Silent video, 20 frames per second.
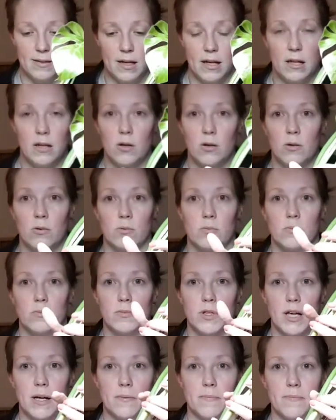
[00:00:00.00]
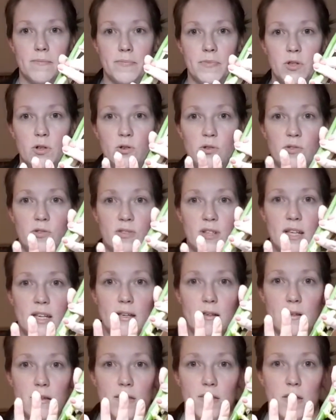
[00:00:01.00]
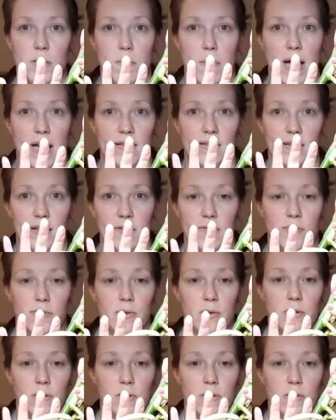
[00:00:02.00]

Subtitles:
And oh yeah, you see the massive